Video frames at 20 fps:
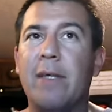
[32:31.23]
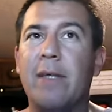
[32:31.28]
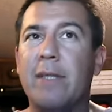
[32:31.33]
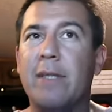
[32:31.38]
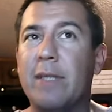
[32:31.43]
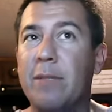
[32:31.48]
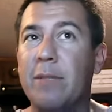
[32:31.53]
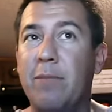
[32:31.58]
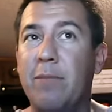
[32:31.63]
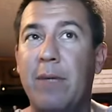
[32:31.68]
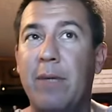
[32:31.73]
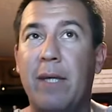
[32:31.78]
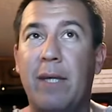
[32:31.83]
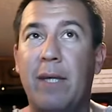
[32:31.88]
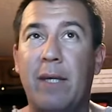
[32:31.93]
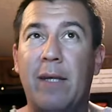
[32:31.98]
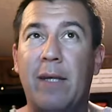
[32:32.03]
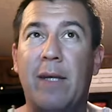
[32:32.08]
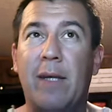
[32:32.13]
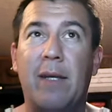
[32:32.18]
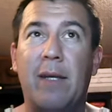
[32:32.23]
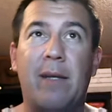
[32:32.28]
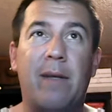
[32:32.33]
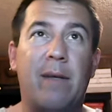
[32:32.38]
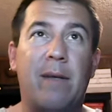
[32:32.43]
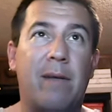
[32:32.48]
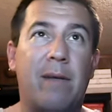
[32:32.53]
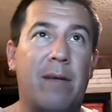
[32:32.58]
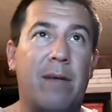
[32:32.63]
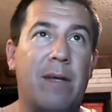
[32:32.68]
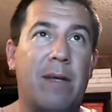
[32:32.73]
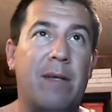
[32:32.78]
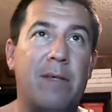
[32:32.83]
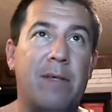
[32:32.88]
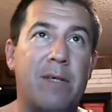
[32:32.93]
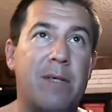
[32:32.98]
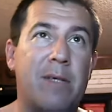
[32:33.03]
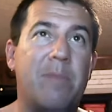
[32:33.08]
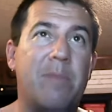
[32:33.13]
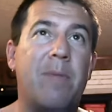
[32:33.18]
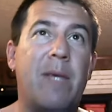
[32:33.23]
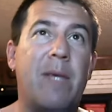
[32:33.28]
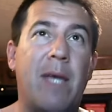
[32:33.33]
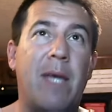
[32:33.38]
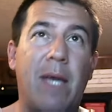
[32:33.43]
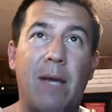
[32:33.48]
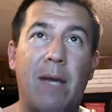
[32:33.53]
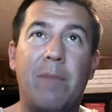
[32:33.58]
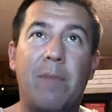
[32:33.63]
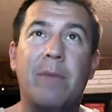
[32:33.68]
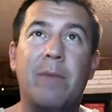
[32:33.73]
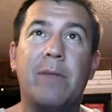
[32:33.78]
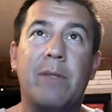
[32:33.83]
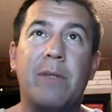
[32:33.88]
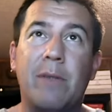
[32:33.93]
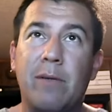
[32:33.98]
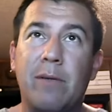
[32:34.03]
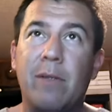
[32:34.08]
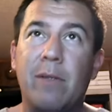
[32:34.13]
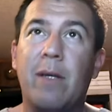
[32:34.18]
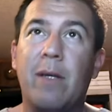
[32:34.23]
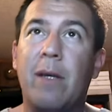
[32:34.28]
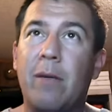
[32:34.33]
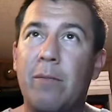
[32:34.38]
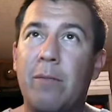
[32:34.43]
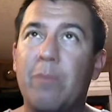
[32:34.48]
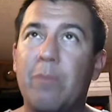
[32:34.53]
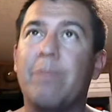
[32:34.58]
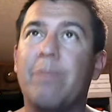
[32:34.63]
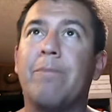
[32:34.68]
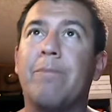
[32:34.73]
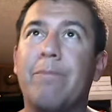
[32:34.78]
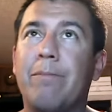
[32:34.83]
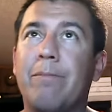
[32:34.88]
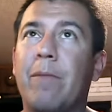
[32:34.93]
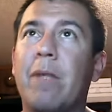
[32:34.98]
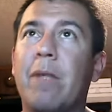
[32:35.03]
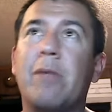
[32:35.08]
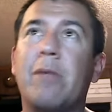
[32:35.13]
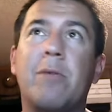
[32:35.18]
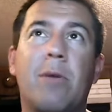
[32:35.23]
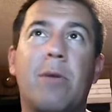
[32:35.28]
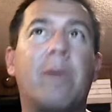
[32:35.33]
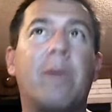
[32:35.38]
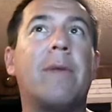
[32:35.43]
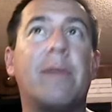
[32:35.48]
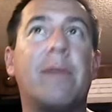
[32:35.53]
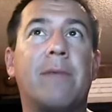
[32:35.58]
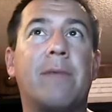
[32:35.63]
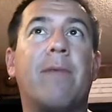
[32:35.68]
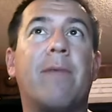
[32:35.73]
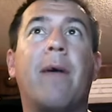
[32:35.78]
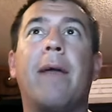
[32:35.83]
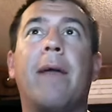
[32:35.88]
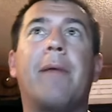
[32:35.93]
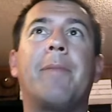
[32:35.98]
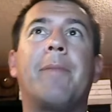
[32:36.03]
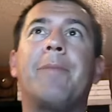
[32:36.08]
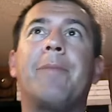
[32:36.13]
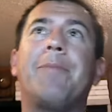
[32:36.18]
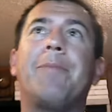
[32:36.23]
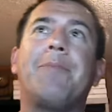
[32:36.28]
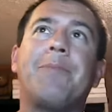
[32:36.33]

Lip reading: his speed, and he'll just be able to, control this fight.